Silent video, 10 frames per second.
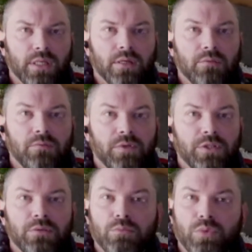
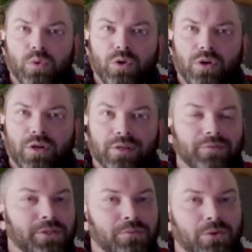vision board.
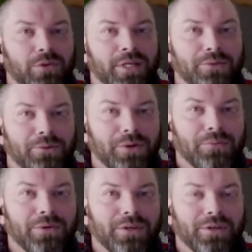Vision board's not the right
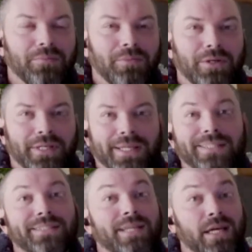word, but like a
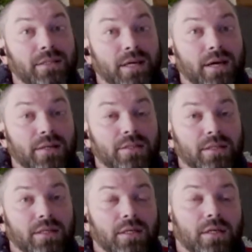design doc.
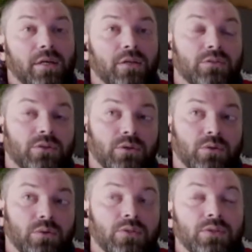So
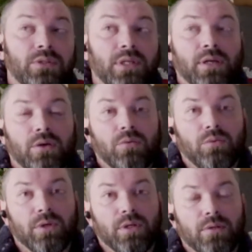we can sit down
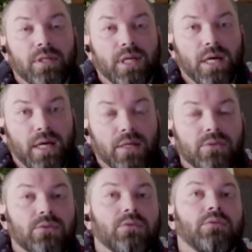with the
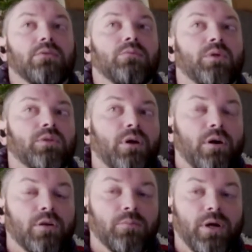guys. We can
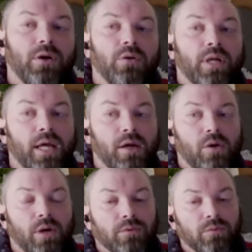talk about now,
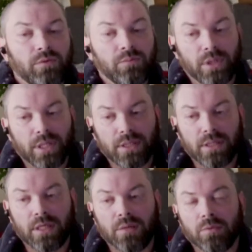after we've played the
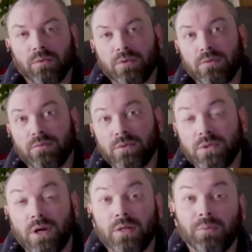game, if we're
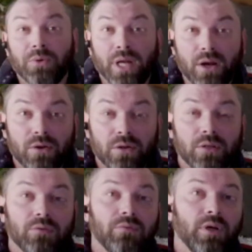talking about narrative,